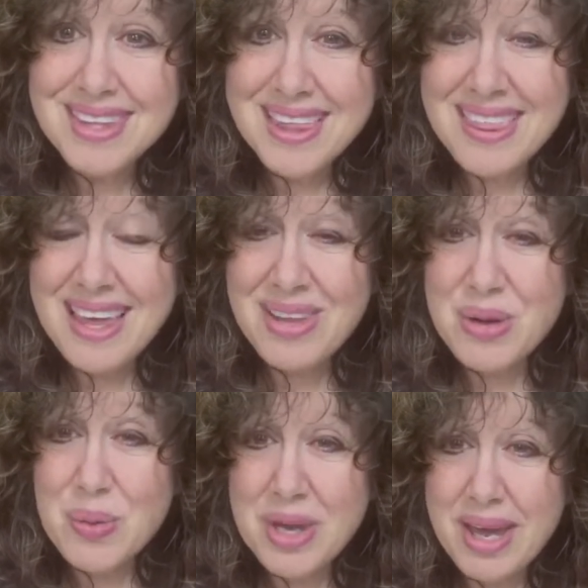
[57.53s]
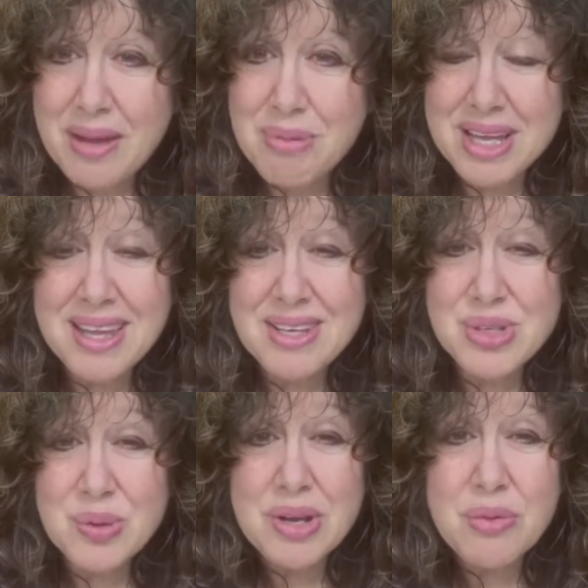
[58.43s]
they look okay, but they
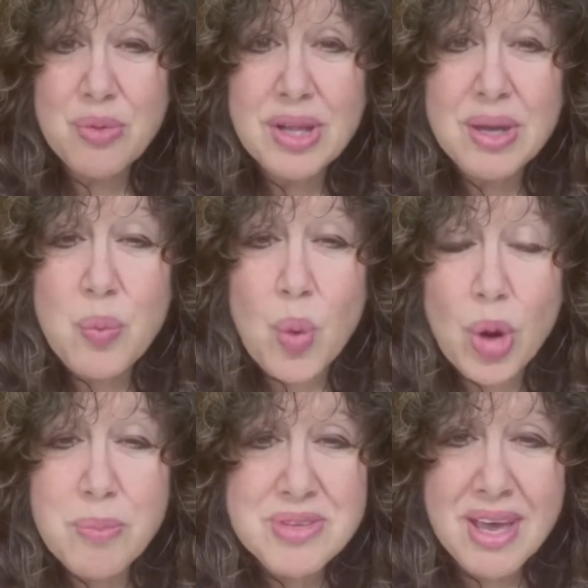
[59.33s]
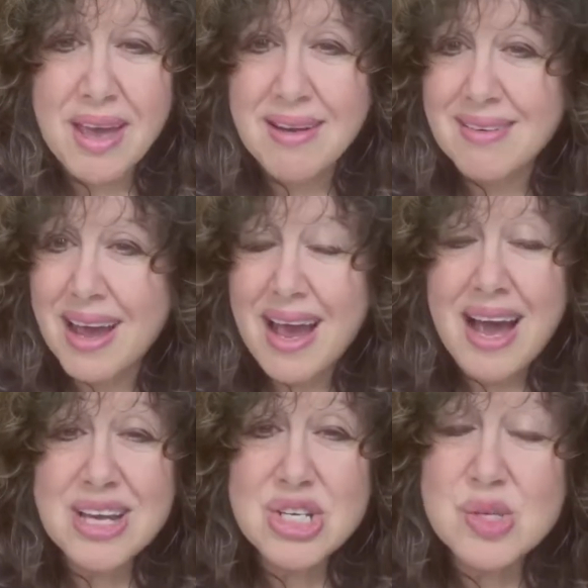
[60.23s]
turned out really warped and
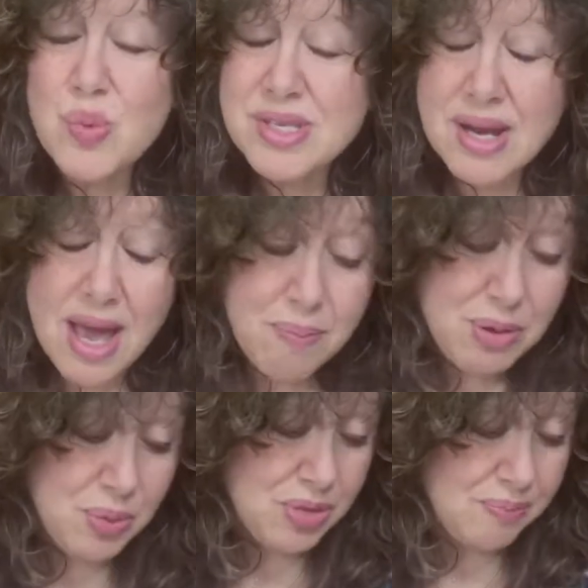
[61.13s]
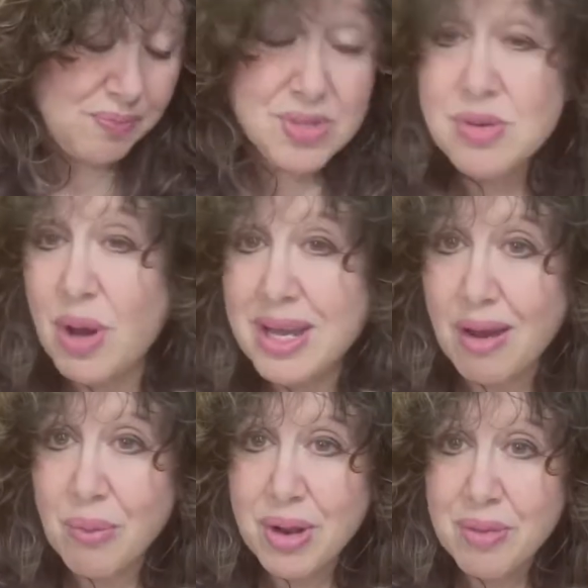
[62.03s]
I just wasn't happy with them, so I
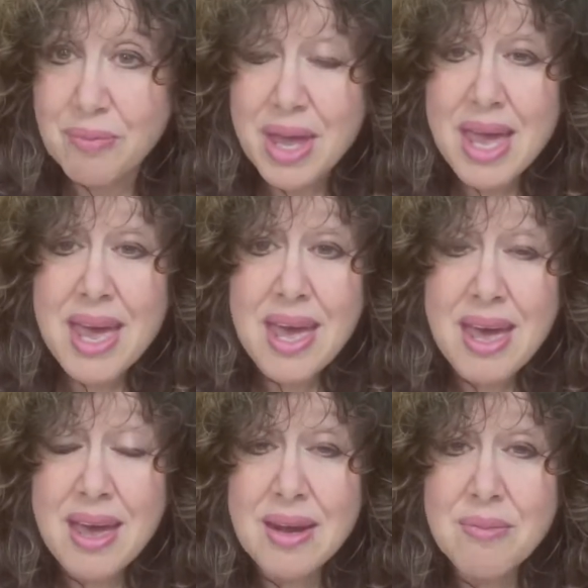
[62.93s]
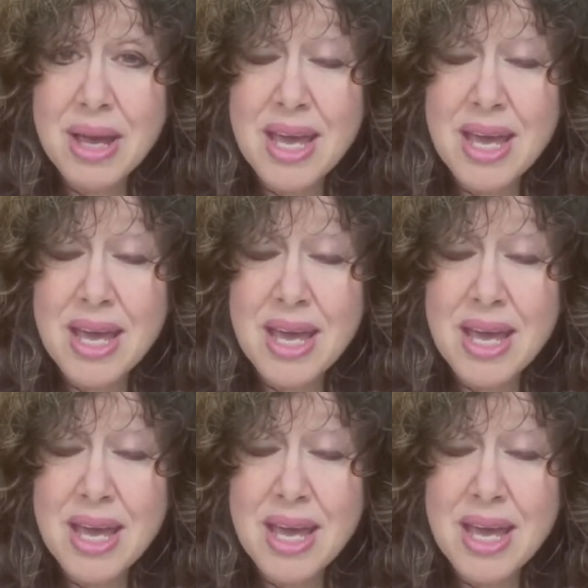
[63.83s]
got rid of them. And my